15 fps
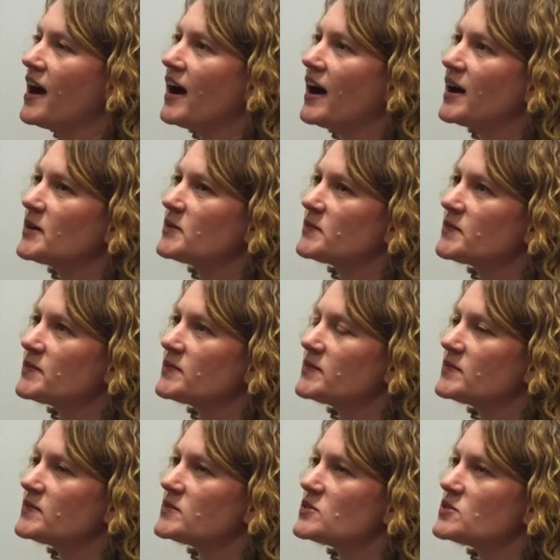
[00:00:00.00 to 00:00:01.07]
Um,
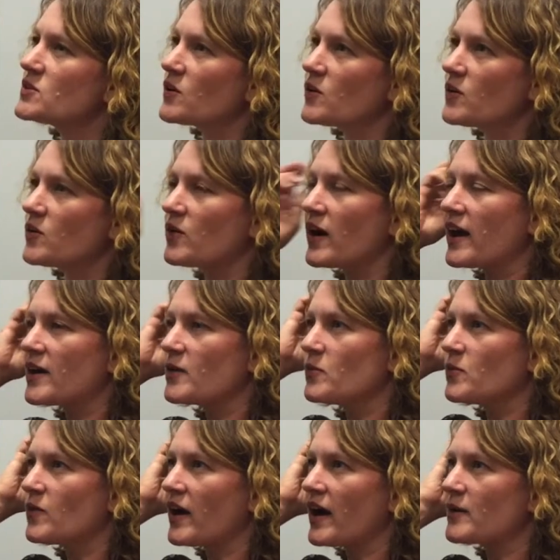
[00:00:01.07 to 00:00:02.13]
so I,
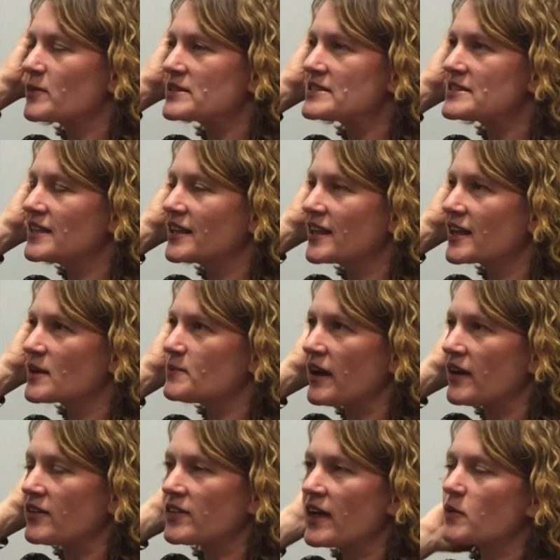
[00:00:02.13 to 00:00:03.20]
I was thinking
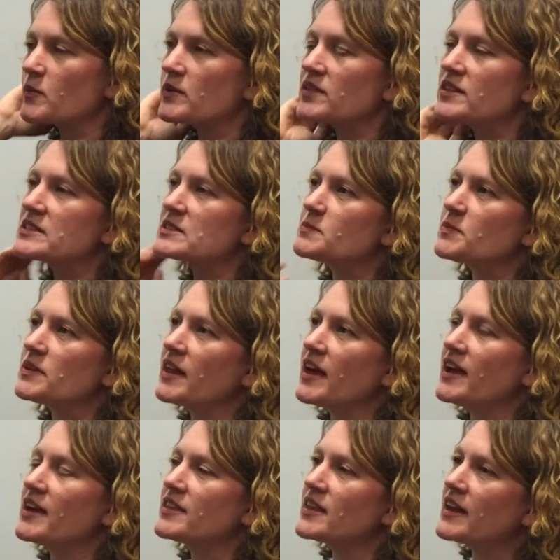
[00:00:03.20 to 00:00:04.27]
about that with this
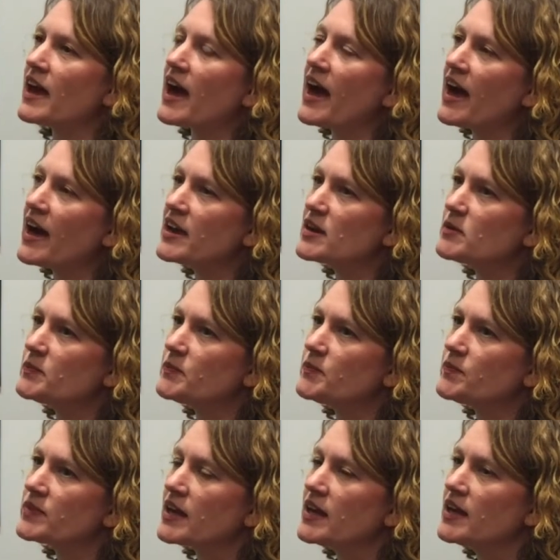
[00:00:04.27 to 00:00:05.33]
play that Adam
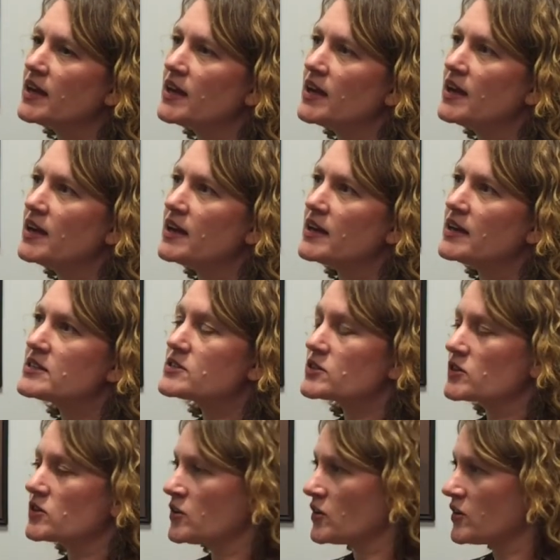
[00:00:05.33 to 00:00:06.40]
is a
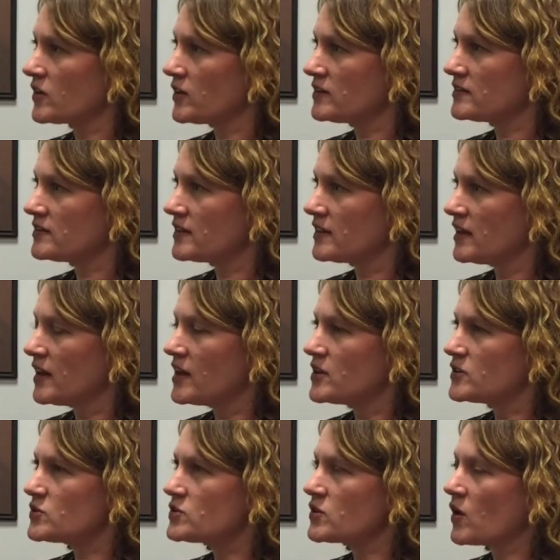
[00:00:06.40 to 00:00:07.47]
girl.
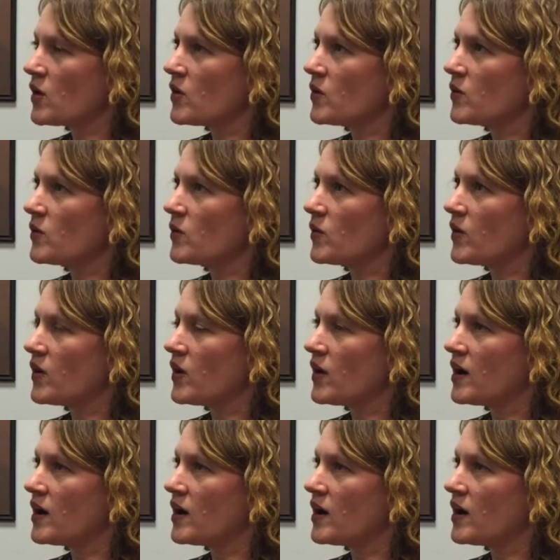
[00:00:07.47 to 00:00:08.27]
So